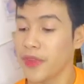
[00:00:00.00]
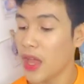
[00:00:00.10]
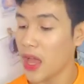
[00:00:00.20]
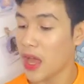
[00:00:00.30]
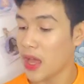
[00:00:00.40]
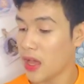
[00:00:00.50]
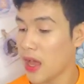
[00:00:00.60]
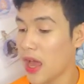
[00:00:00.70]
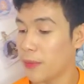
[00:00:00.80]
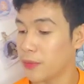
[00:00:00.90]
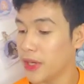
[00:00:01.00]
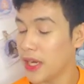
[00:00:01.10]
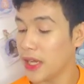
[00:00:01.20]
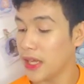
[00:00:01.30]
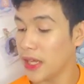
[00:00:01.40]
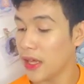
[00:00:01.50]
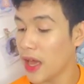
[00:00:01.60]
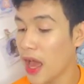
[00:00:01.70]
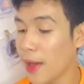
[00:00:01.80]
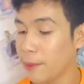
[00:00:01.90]
I'm really
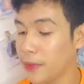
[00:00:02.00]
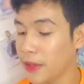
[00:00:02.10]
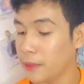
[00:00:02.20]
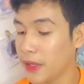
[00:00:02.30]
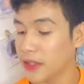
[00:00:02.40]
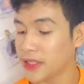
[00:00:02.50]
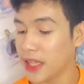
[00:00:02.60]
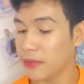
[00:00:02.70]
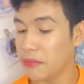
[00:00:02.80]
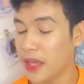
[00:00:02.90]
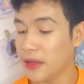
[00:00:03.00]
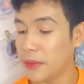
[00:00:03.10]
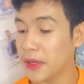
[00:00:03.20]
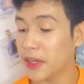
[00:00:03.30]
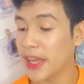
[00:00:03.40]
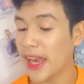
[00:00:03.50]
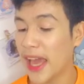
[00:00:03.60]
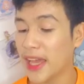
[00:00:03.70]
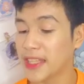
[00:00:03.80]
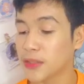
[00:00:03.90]
happy because it made me
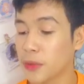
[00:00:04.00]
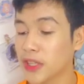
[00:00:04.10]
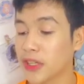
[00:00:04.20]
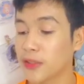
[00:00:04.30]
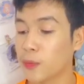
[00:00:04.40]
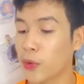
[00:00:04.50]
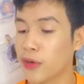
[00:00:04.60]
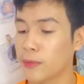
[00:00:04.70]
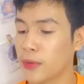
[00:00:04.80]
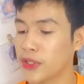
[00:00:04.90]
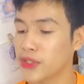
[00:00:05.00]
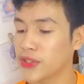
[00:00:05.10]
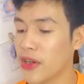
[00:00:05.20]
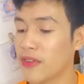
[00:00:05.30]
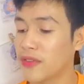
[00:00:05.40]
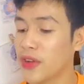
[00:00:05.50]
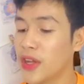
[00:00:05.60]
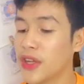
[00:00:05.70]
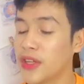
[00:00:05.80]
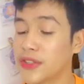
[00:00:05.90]
realize what are the purpose of
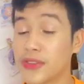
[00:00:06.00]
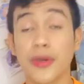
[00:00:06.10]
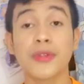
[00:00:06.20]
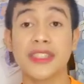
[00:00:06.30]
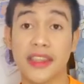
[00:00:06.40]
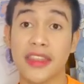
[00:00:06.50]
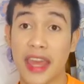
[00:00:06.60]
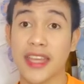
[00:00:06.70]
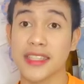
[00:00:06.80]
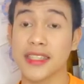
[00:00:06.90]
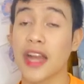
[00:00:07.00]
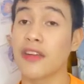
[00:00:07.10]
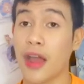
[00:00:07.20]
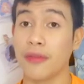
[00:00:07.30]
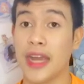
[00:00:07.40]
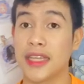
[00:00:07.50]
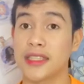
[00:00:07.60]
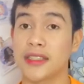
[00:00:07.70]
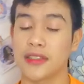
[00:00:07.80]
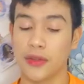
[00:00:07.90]
those things around
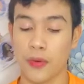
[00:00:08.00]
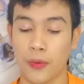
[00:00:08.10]
us. So,